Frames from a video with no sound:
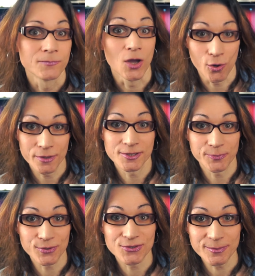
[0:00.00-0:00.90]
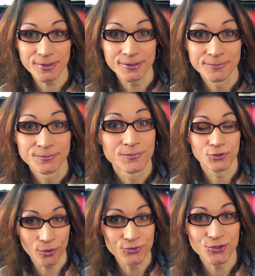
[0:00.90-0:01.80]
How is it possible?
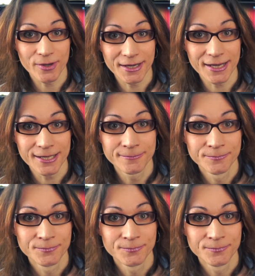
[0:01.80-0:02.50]
Don't you agree?